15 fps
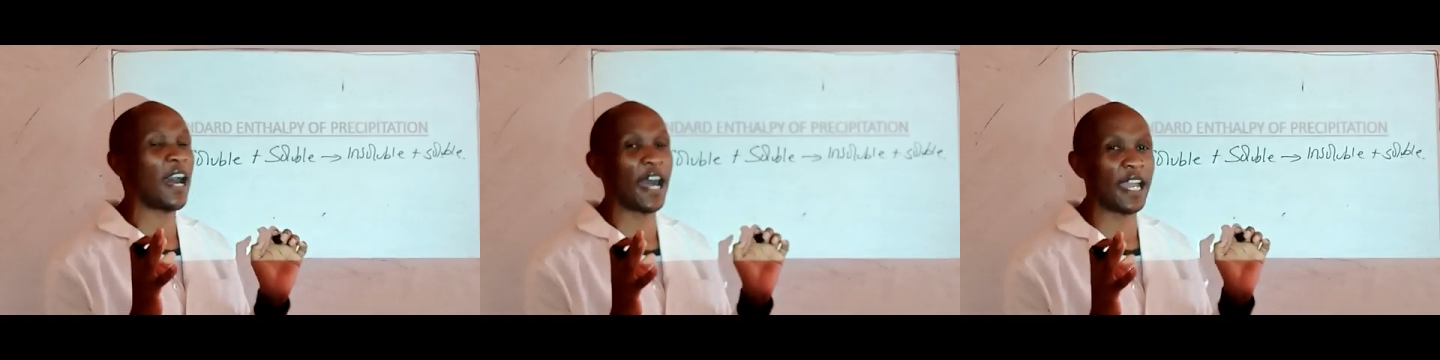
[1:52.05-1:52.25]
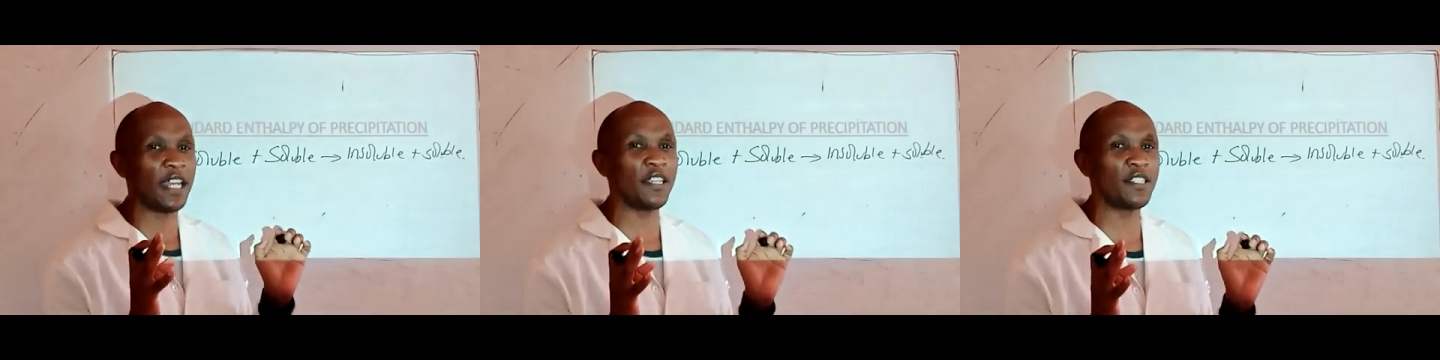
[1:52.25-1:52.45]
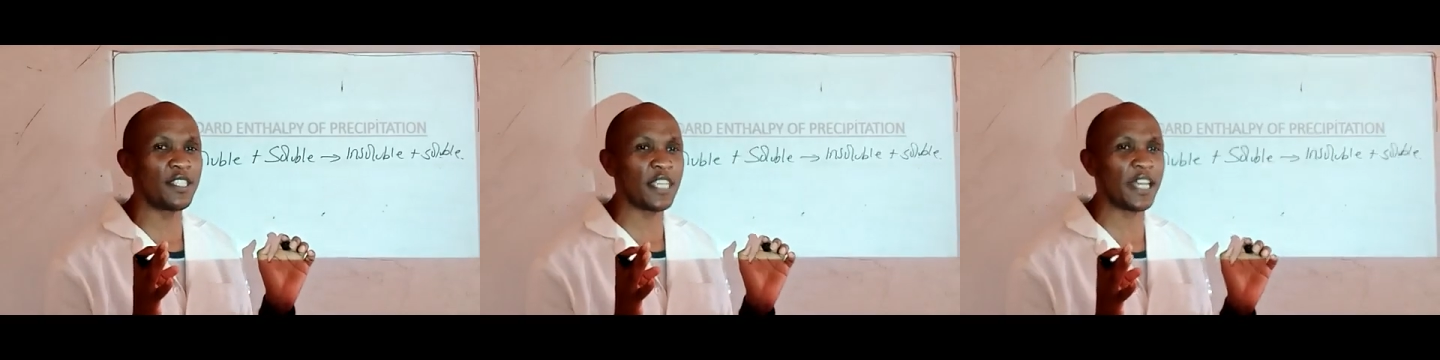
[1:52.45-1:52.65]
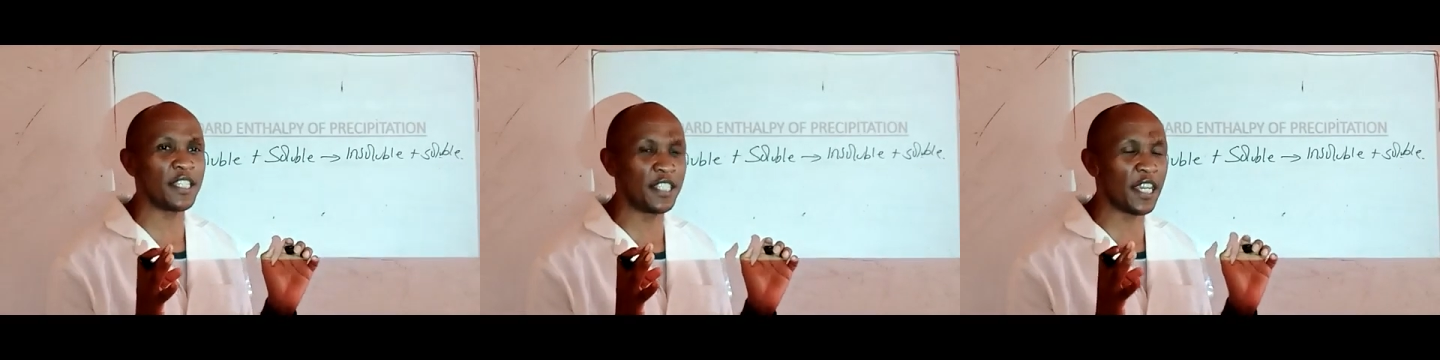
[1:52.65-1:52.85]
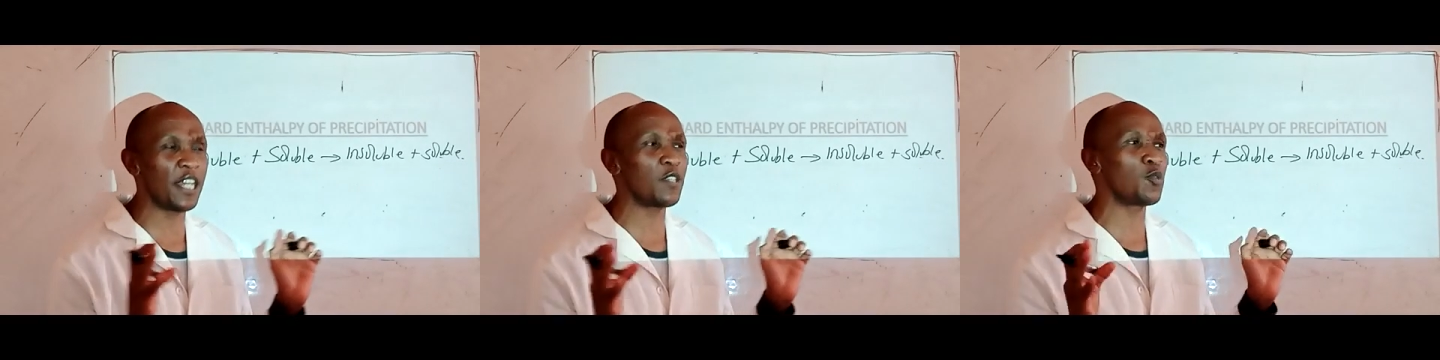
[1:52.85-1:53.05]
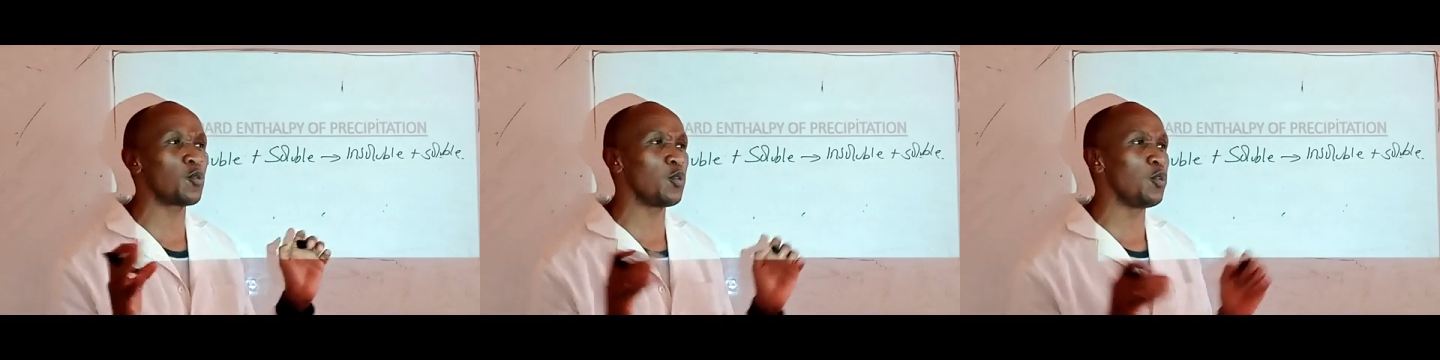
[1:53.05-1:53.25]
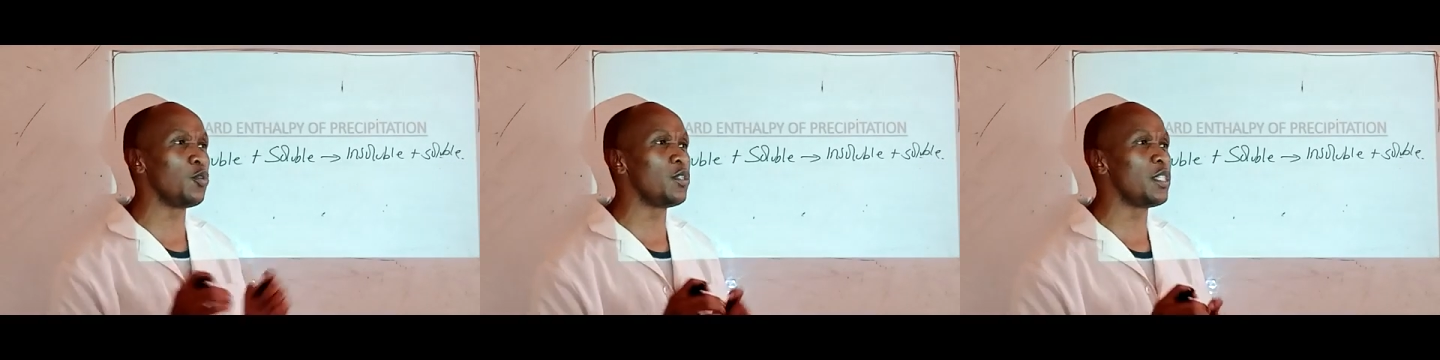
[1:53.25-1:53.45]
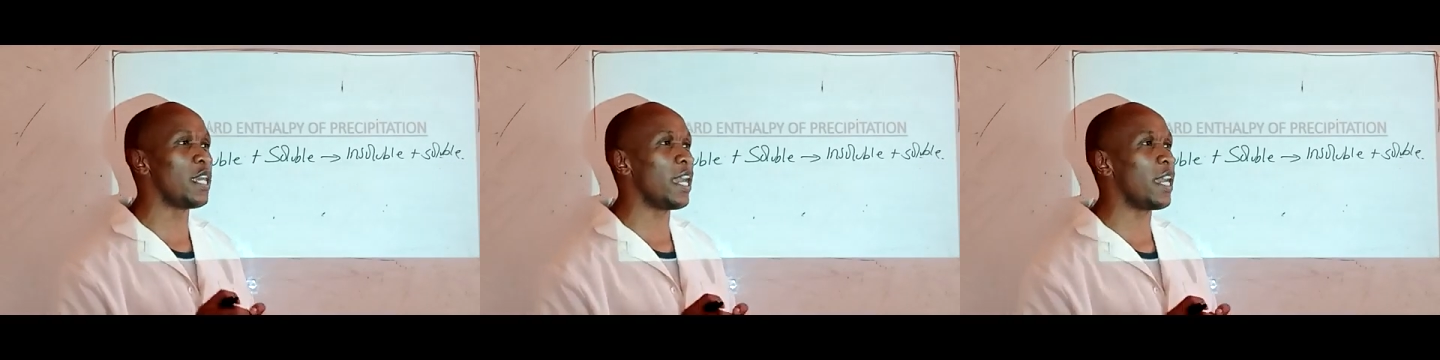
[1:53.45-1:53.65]
I suggest you
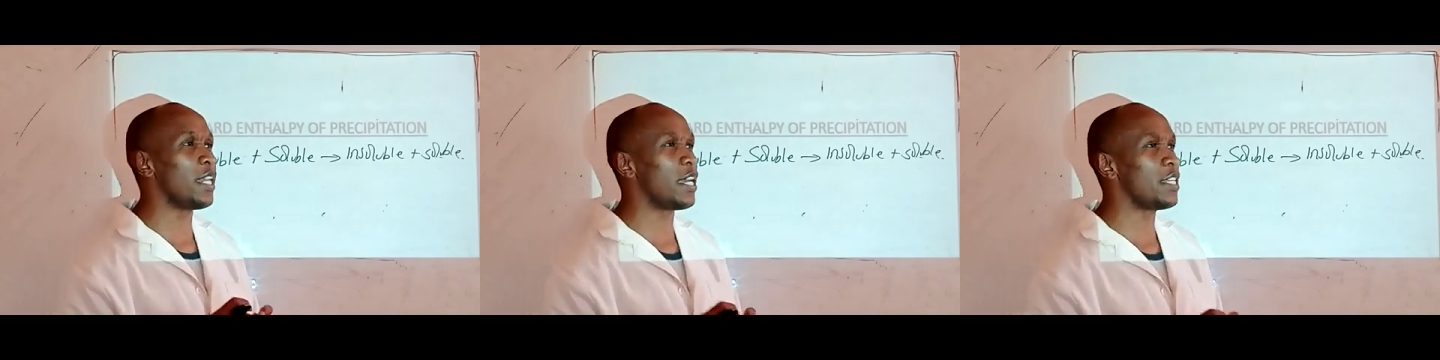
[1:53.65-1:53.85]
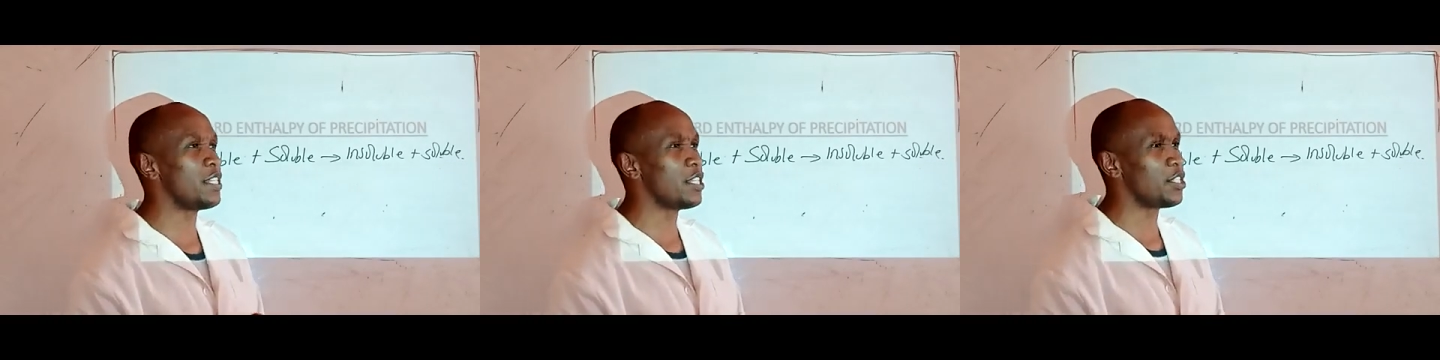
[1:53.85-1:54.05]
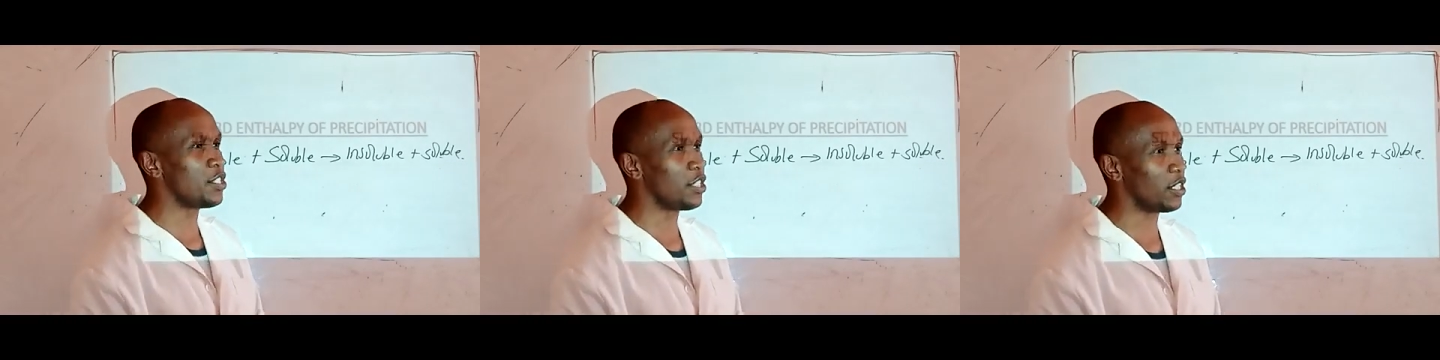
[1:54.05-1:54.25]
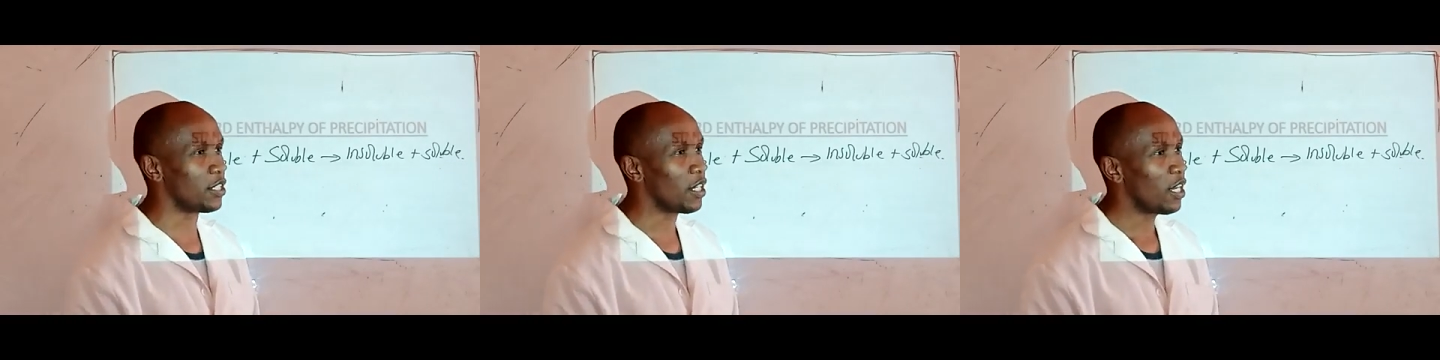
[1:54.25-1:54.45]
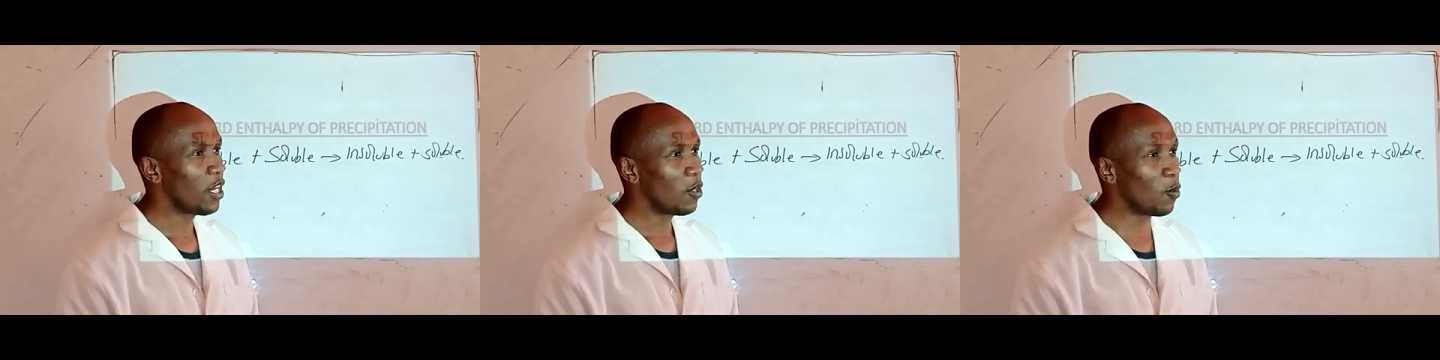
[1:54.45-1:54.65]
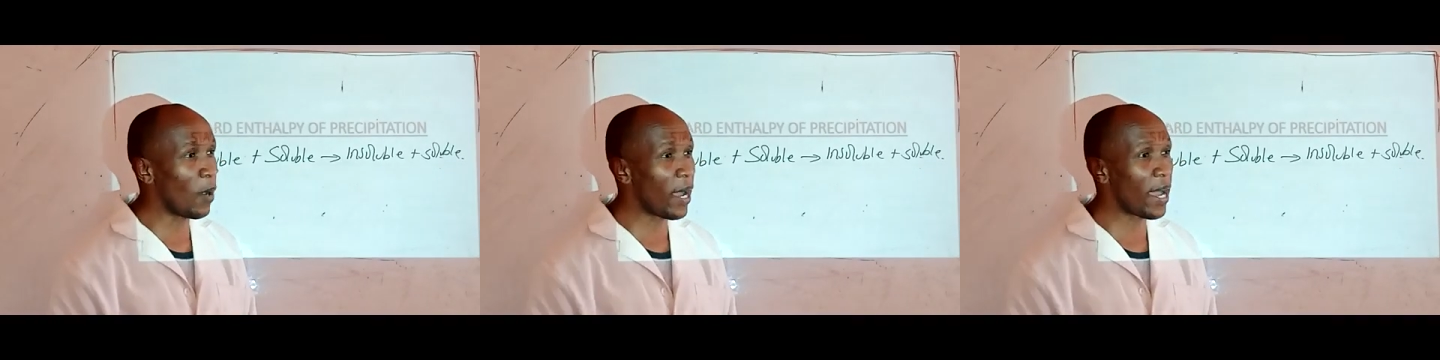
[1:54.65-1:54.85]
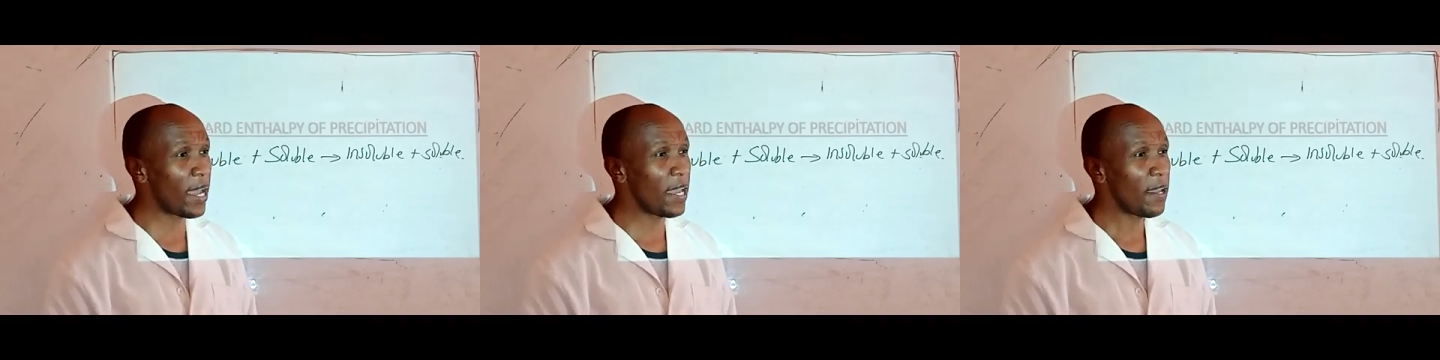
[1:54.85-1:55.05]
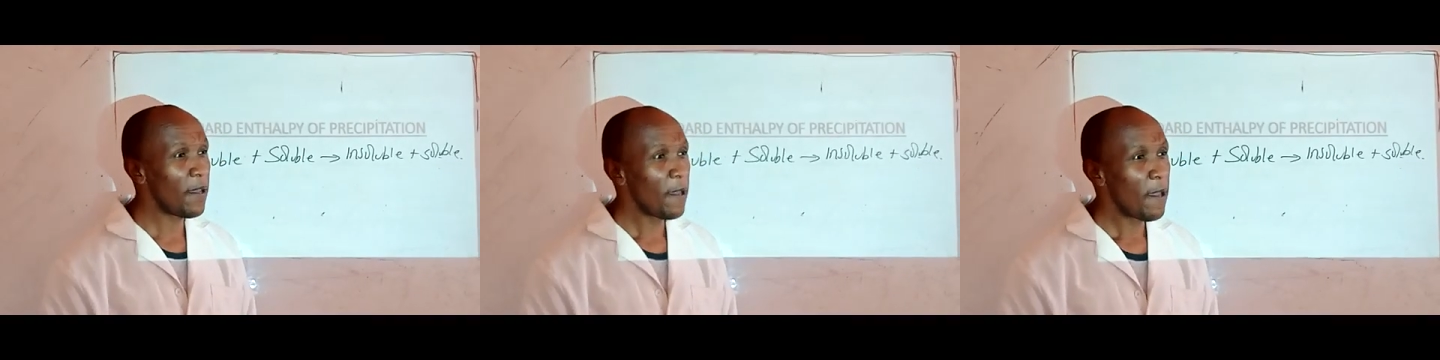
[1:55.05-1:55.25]
use the energy change.
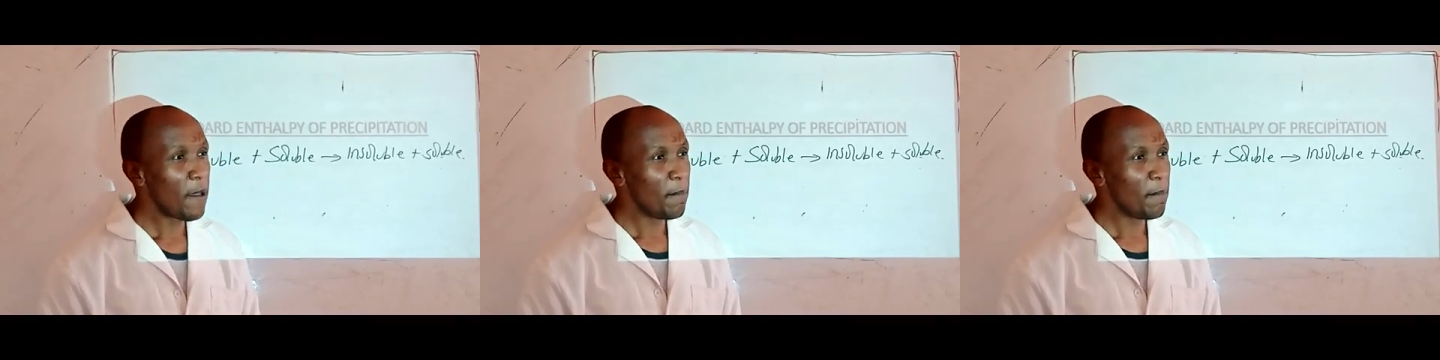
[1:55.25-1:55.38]
Why?